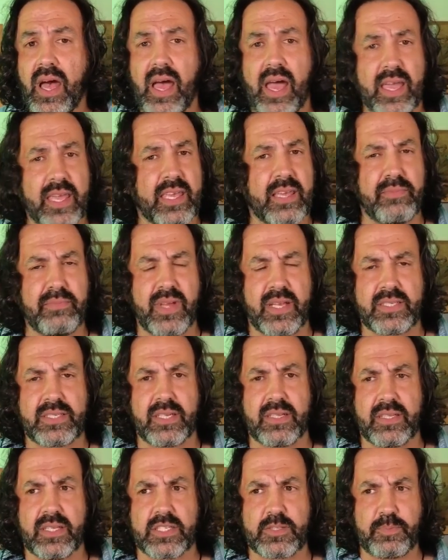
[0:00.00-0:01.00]
I can
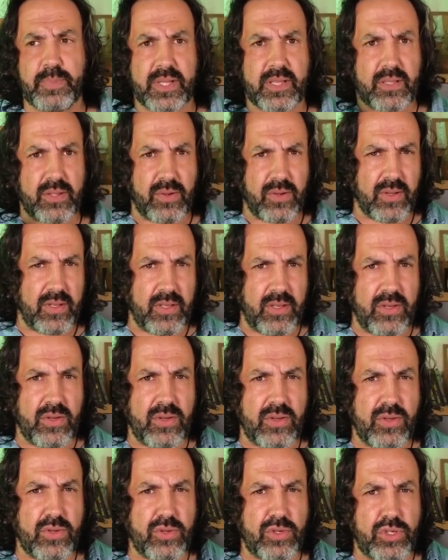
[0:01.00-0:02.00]
mention this, but
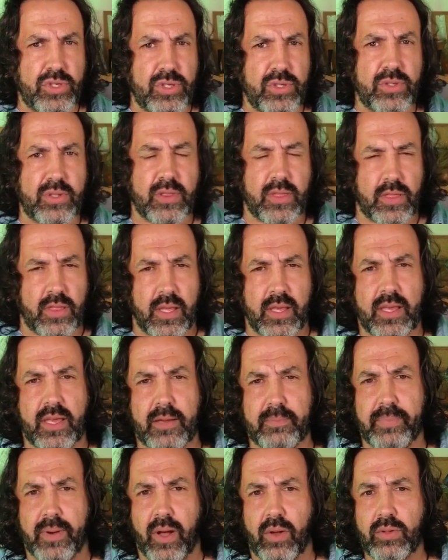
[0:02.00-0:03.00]
you should think
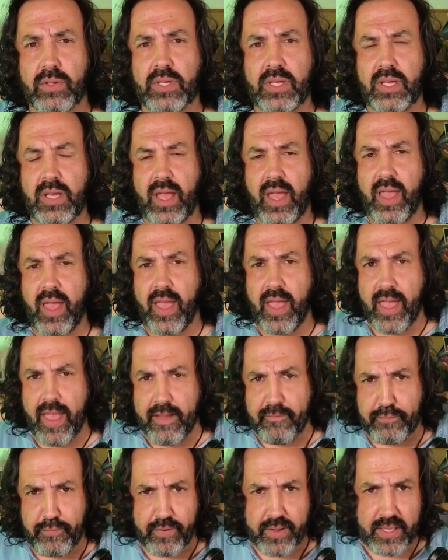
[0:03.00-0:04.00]
about
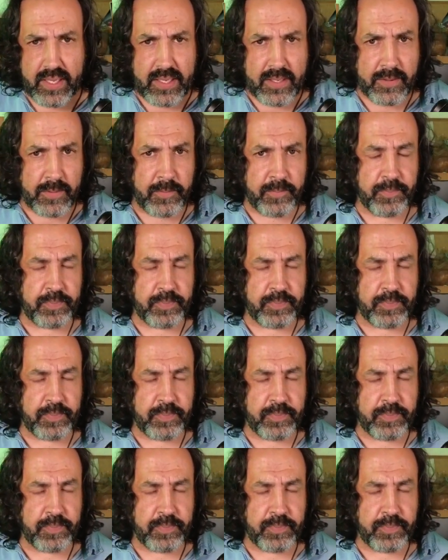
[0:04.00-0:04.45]
every